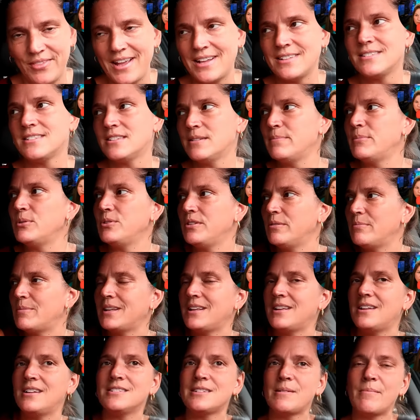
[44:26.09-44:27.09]
That's the beauty of my
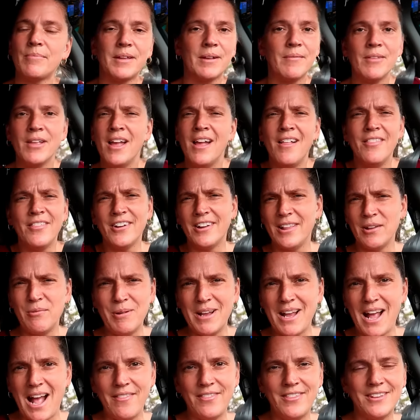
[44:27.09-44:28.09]
kids. I'm like, they're like,
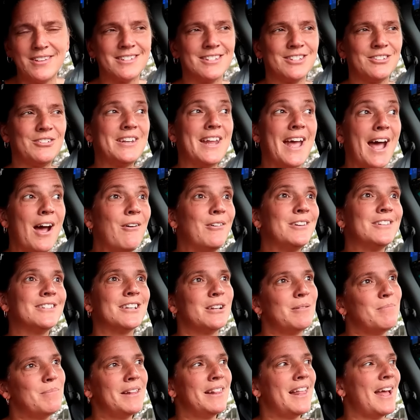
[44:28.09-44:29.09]
we got this. So now it's
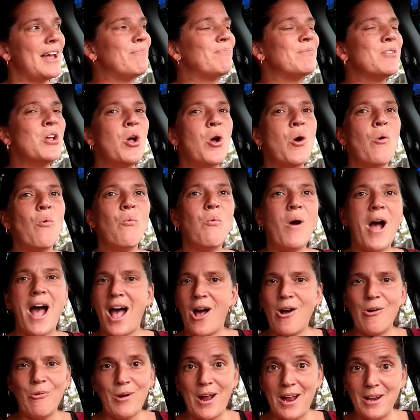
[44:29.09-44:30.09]
going to be like,
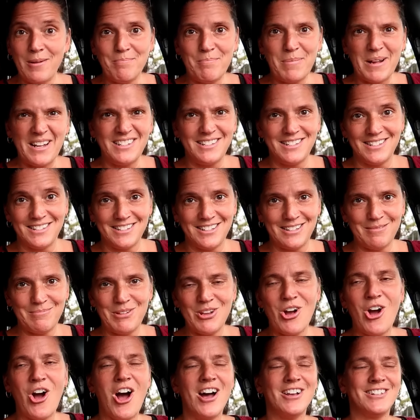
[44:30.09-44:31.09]
wow, riding bikes is going to
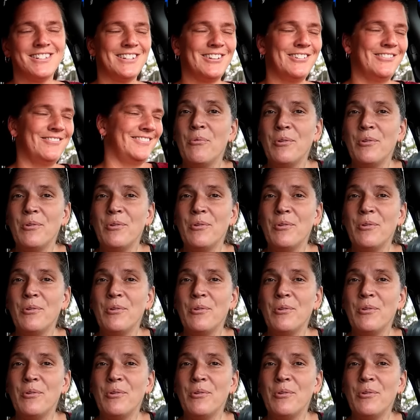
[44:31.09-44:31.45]
be awesome.